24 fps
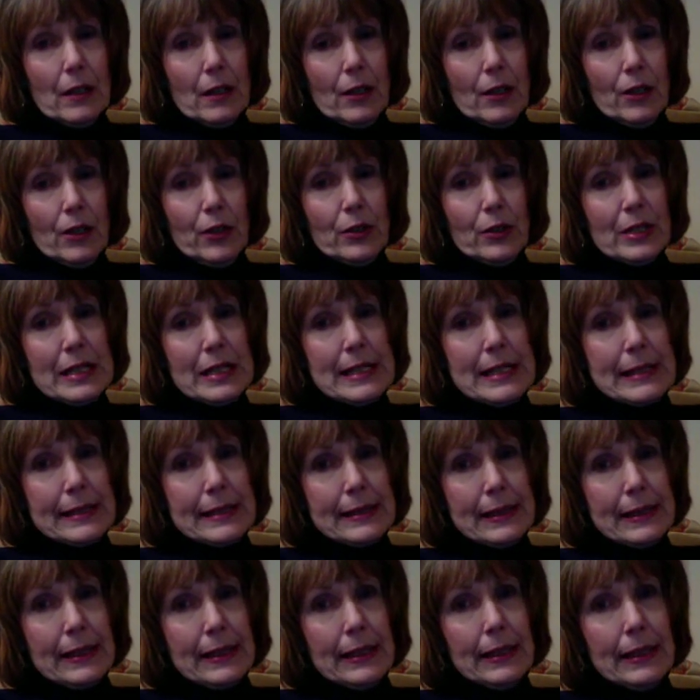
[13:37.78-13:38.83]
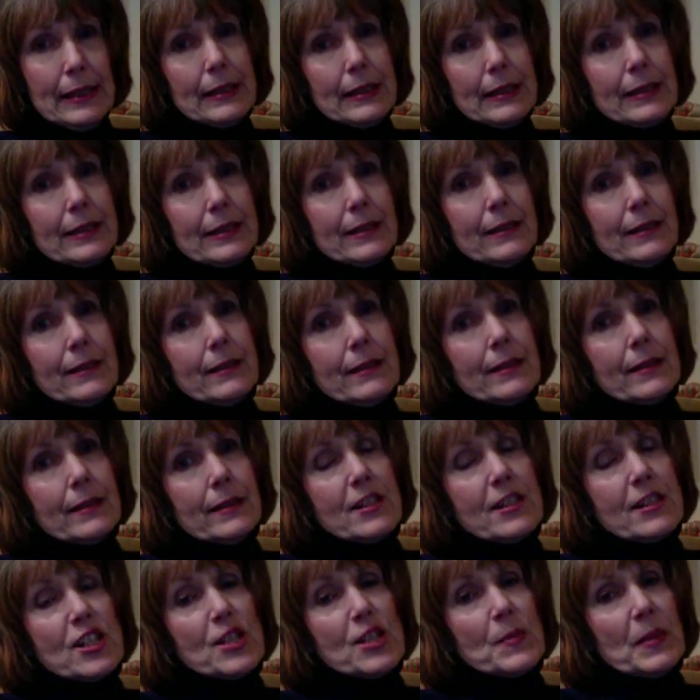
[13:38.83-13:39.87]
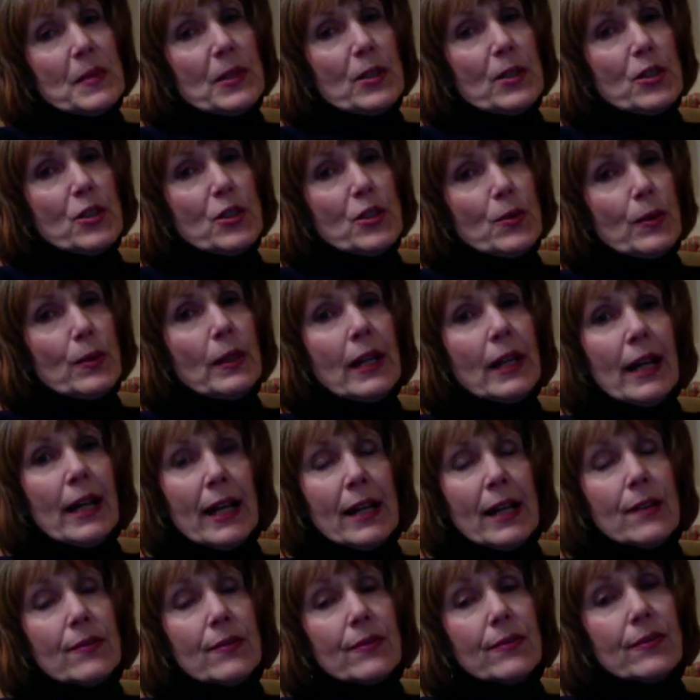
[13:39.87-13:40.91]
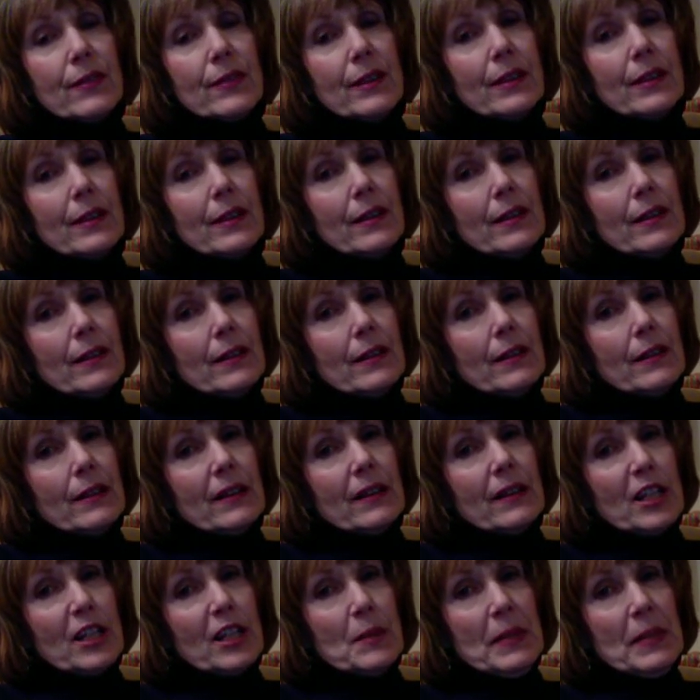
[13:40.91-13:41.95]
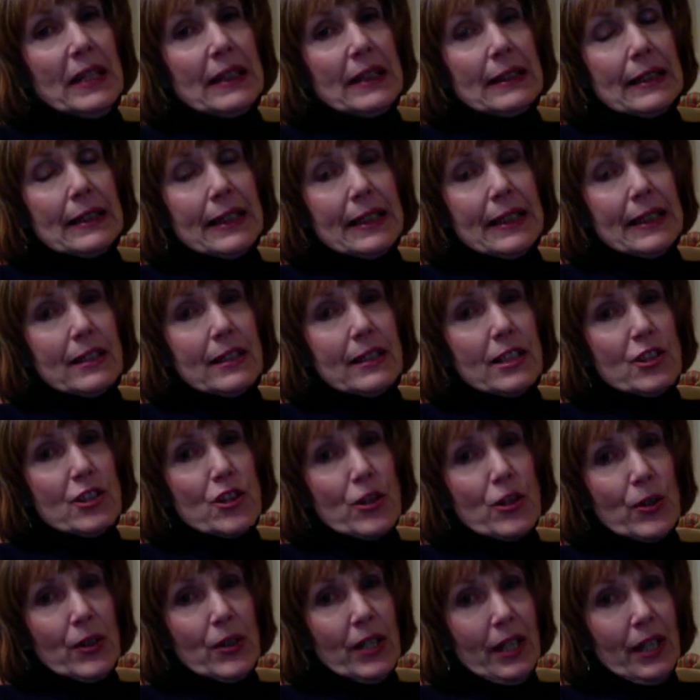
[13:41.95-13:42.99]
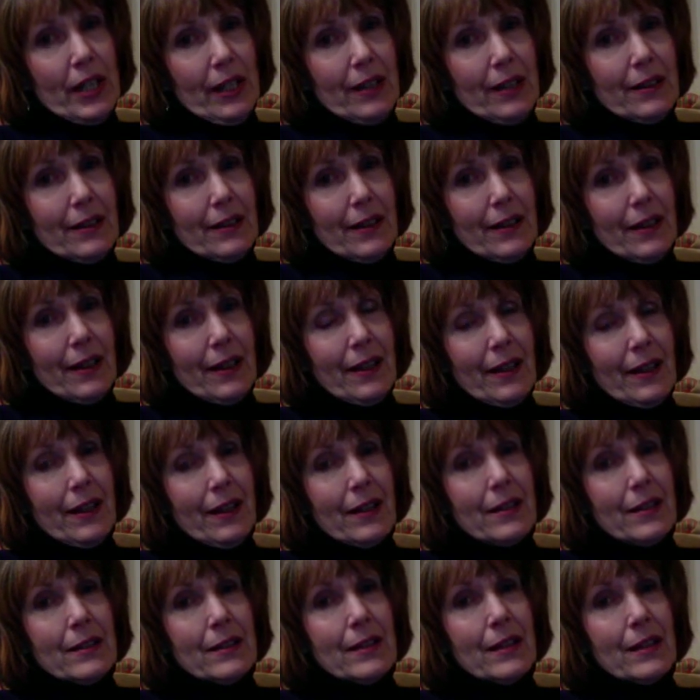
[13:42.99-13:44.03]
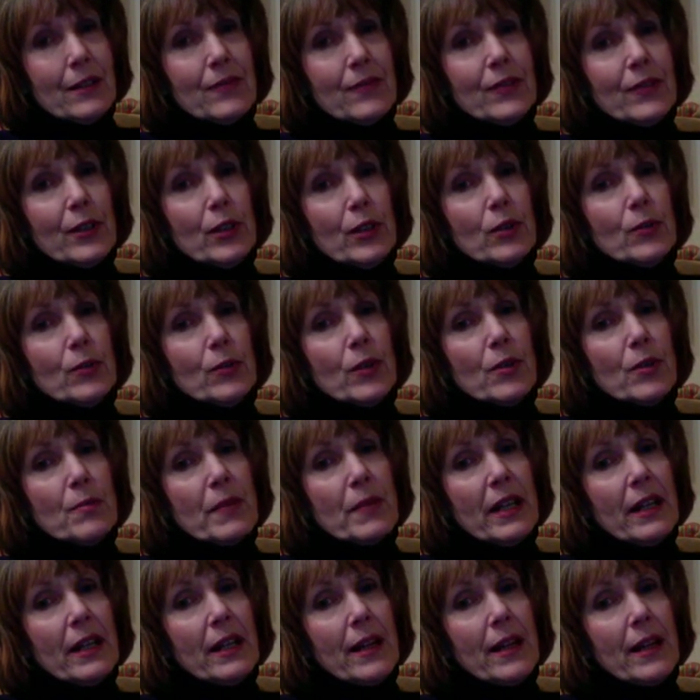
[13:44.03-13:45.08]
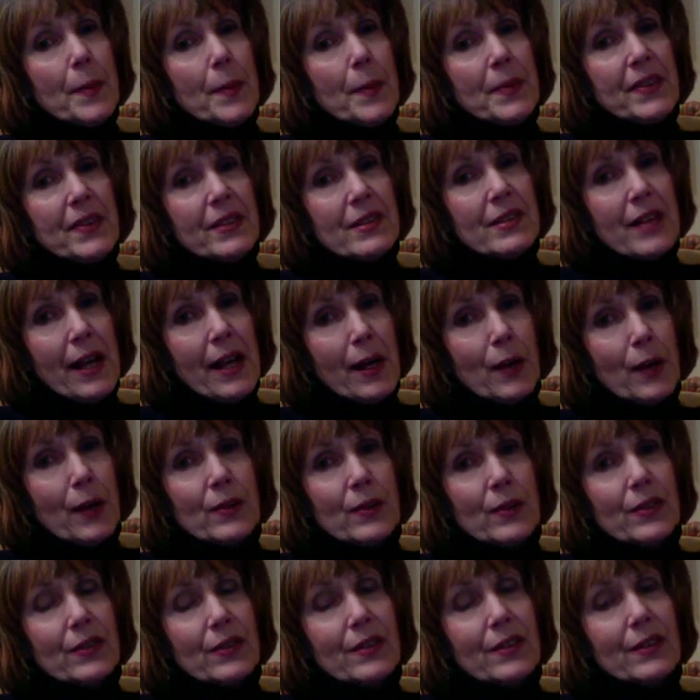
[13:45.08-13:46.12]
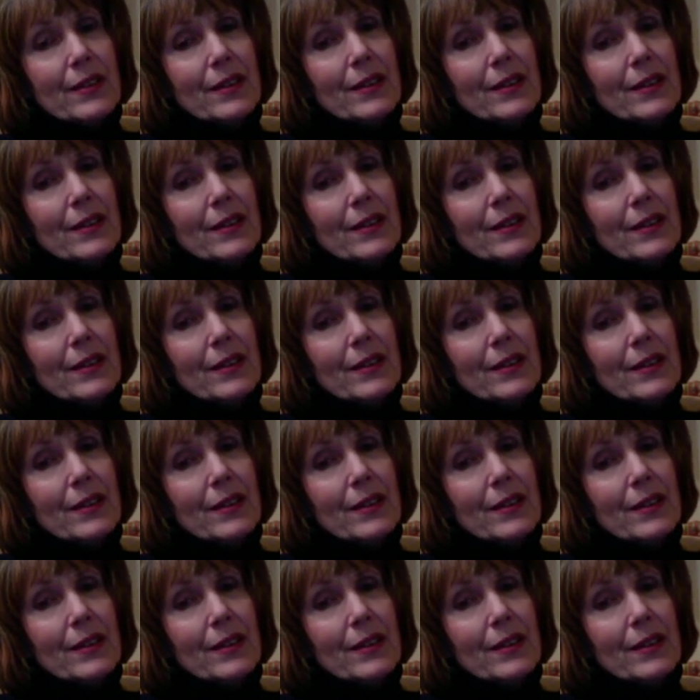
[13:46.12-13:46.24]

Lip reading: You can see that the spiritual life can be a lengthy journey and filled with many ups and downs.